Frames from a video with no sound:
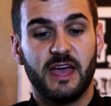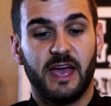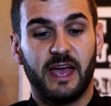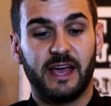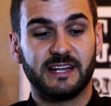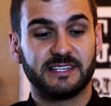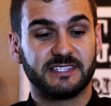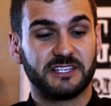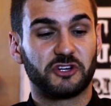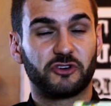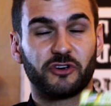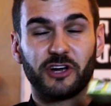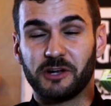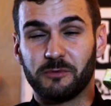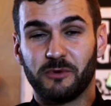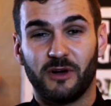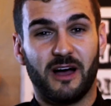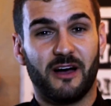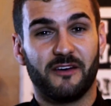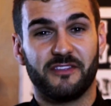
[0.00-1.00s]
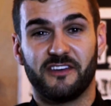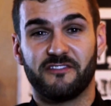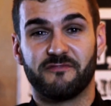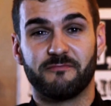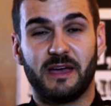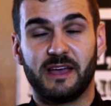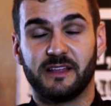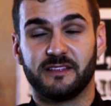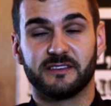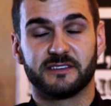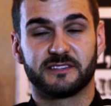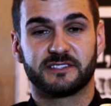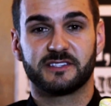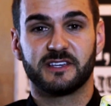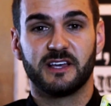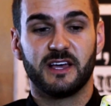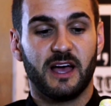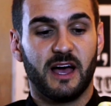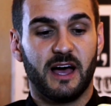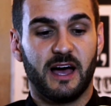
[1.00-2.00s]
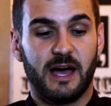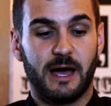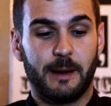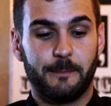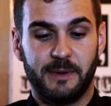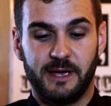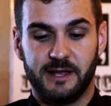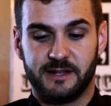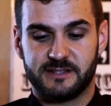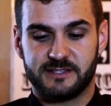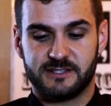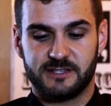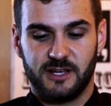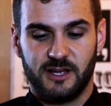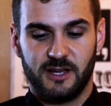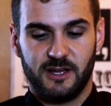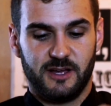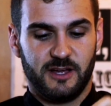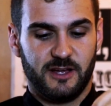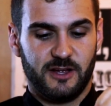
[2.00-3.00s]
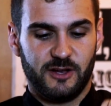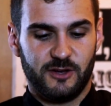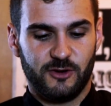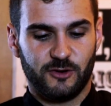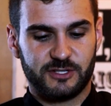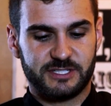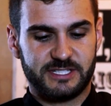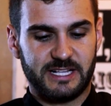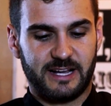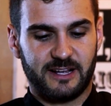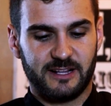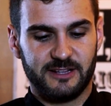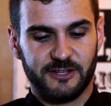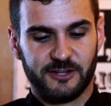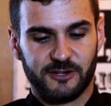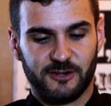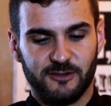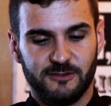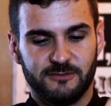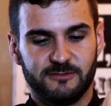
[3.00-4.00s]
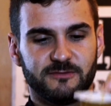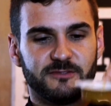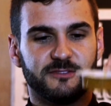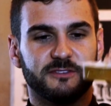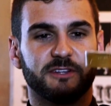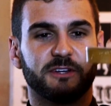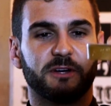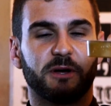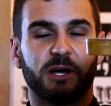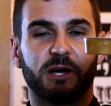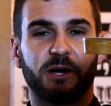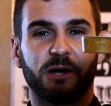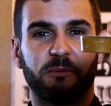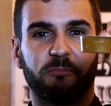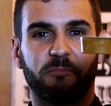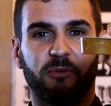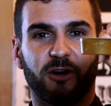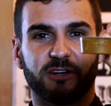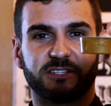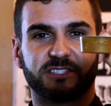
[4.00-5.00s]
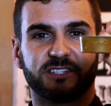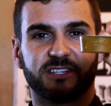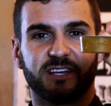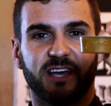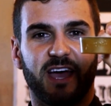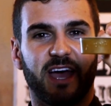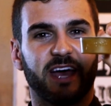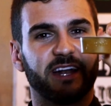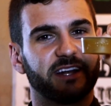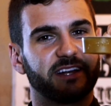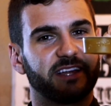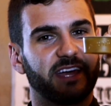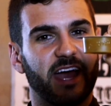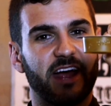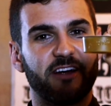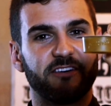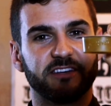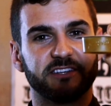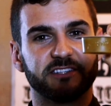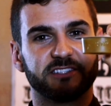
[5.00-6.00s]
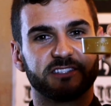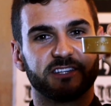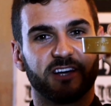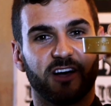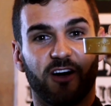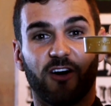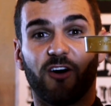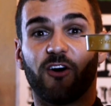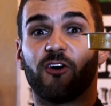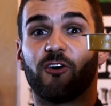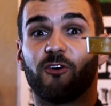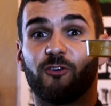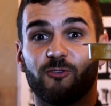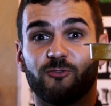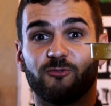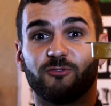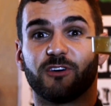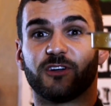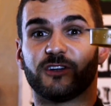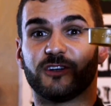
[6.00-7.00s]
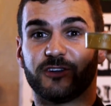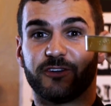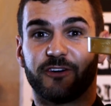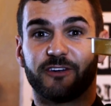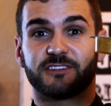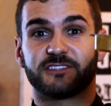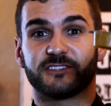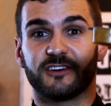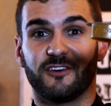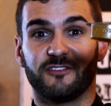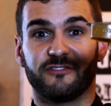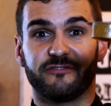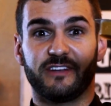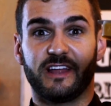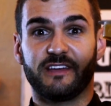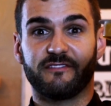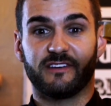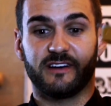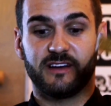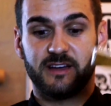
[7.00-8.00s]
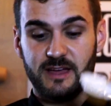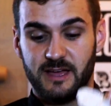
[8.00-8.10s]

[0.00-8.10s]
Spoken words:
It is incredible how they've made this. It looks like a little pot, and it carries a whole lot of flavor.